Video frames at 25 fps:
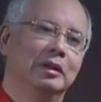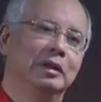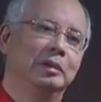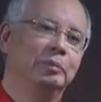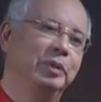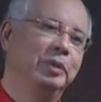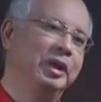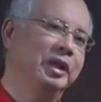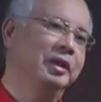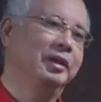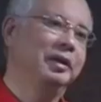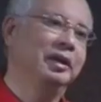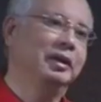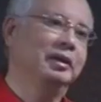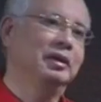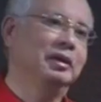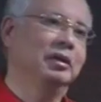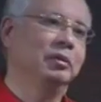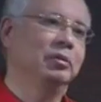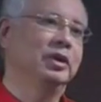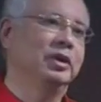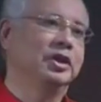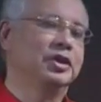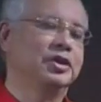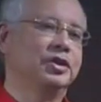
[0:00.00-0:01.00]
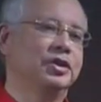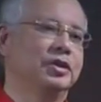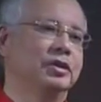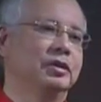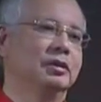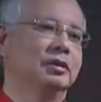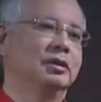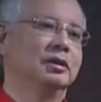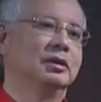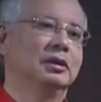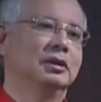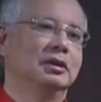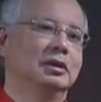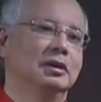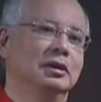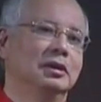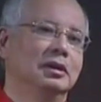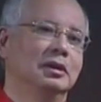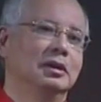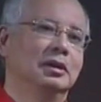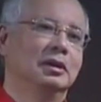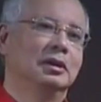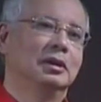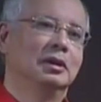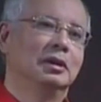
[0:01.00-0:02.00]
the period in which
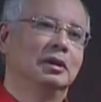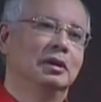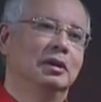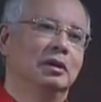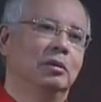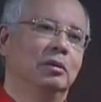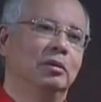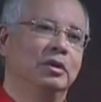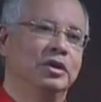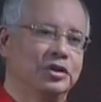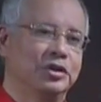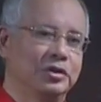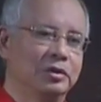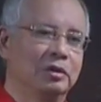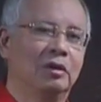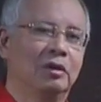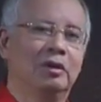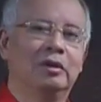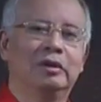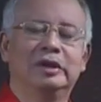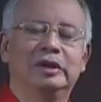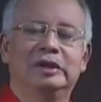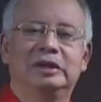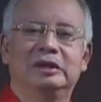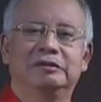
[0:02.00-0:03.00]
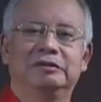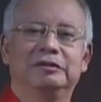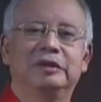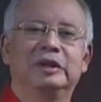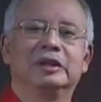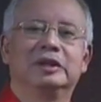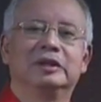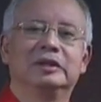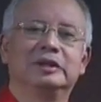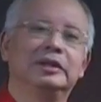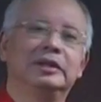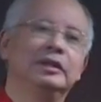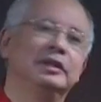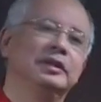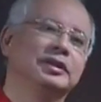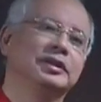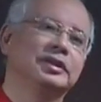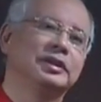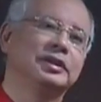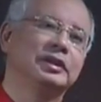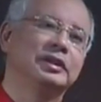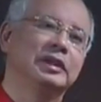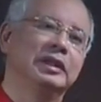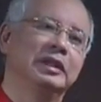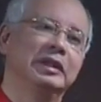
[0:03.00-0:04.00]
we saw the
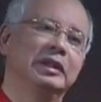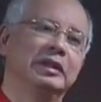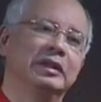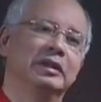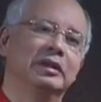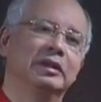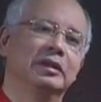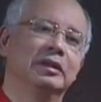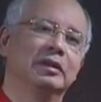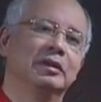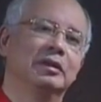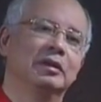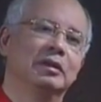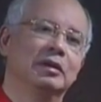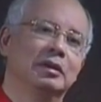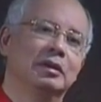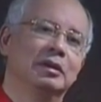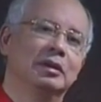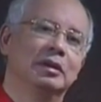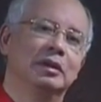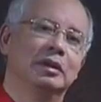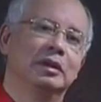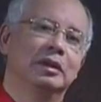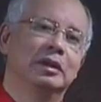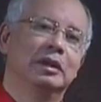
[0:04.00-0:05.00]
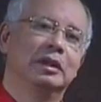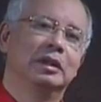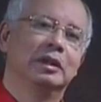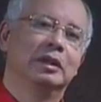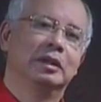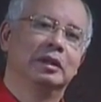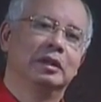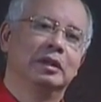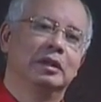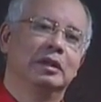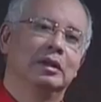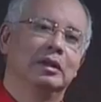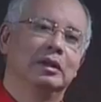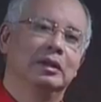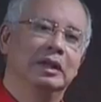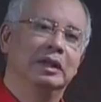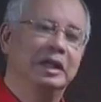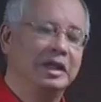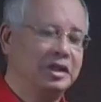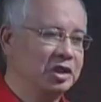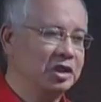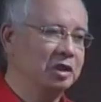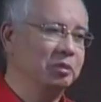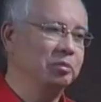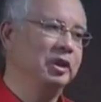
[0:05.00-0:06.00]
difficulties in
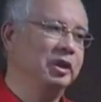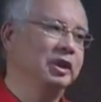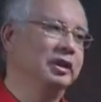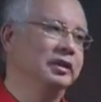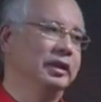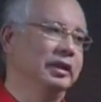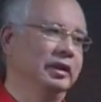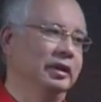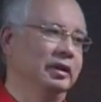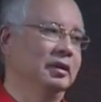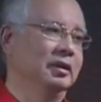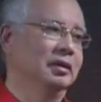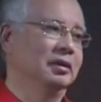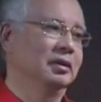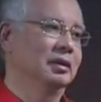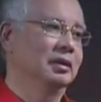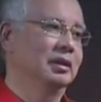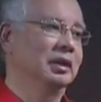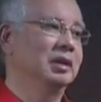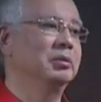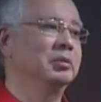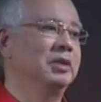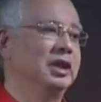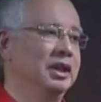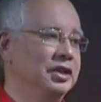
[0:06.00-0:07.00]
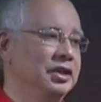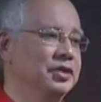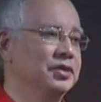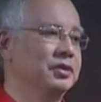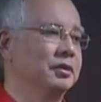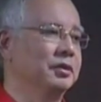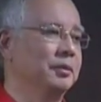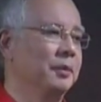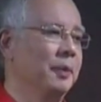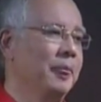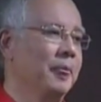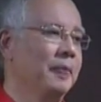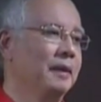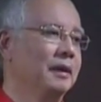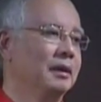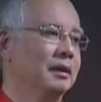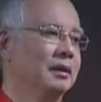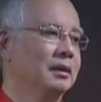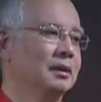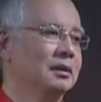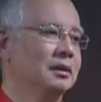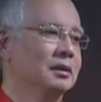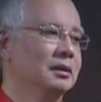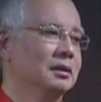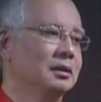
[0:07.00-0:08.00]
nation building in Malaysia.
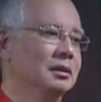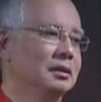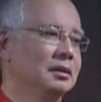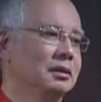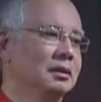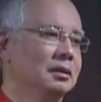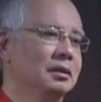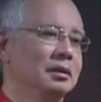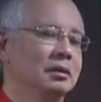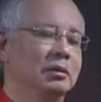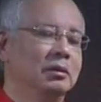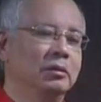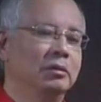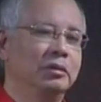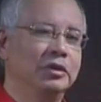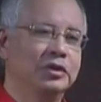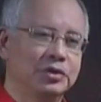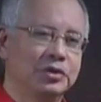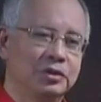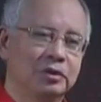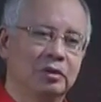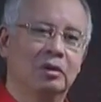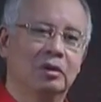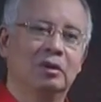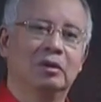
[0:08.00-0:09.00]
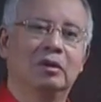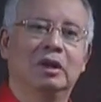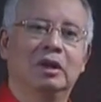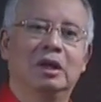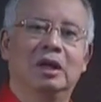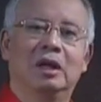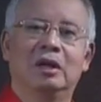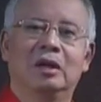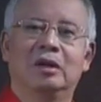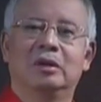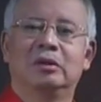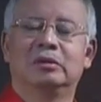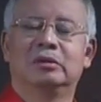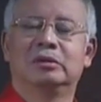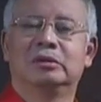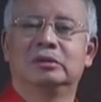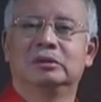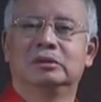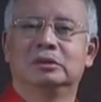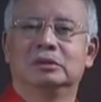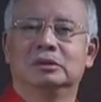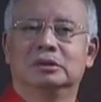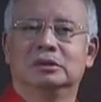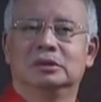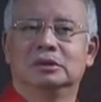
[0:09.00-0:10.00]
We saw
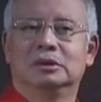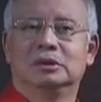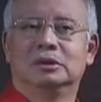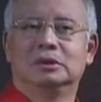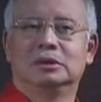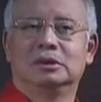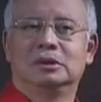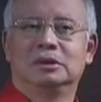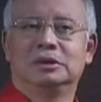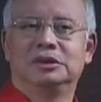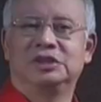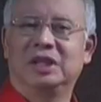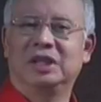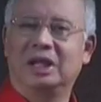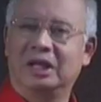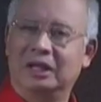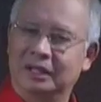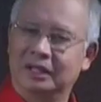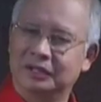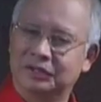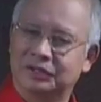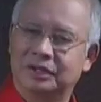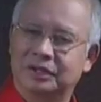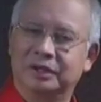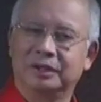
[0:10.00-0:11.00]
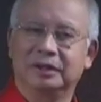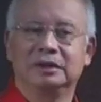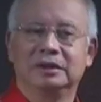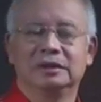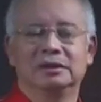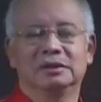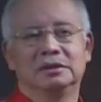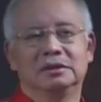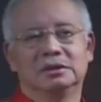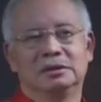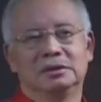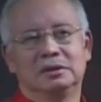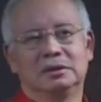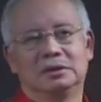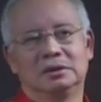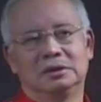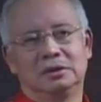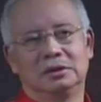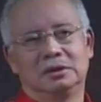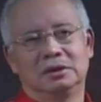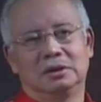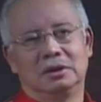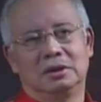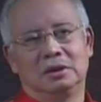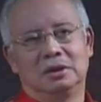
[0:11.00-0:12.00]
how challenging,
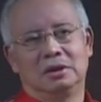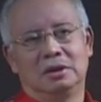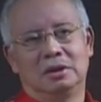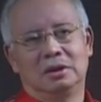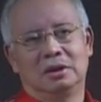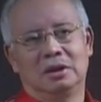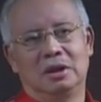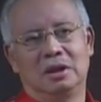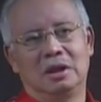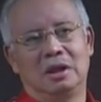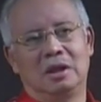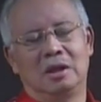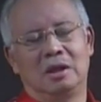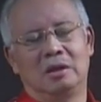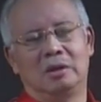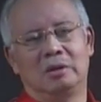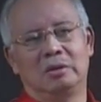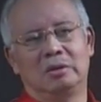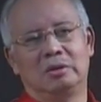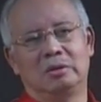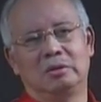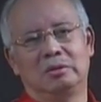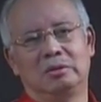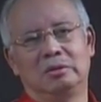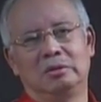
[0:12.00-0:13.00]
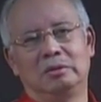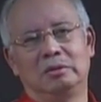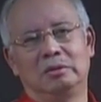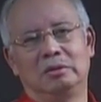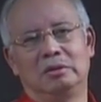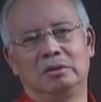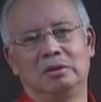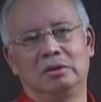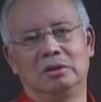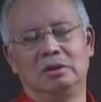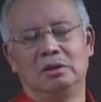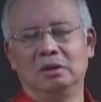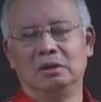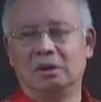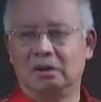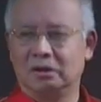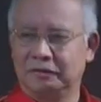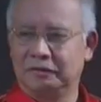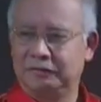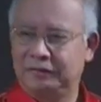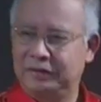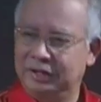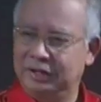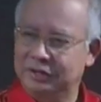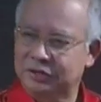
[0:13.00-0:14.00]
how a lot
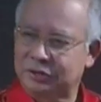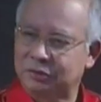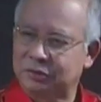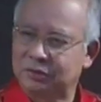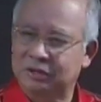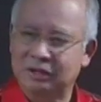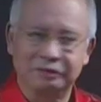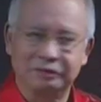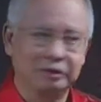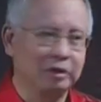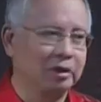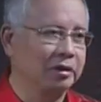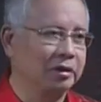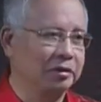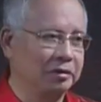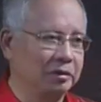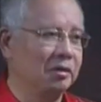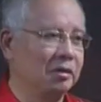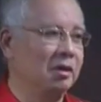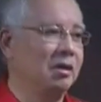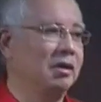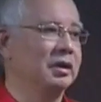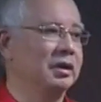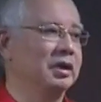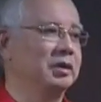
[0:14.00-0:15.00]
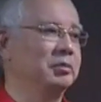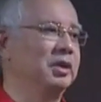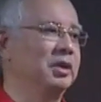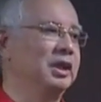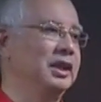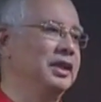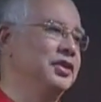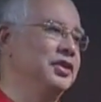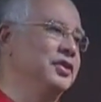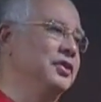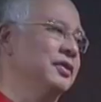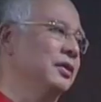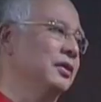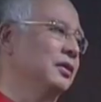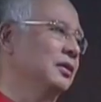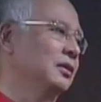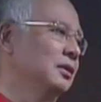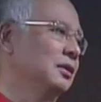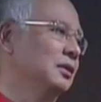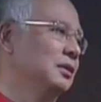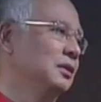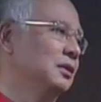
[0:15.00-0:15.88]
of things could have gone wrong in Malaysia.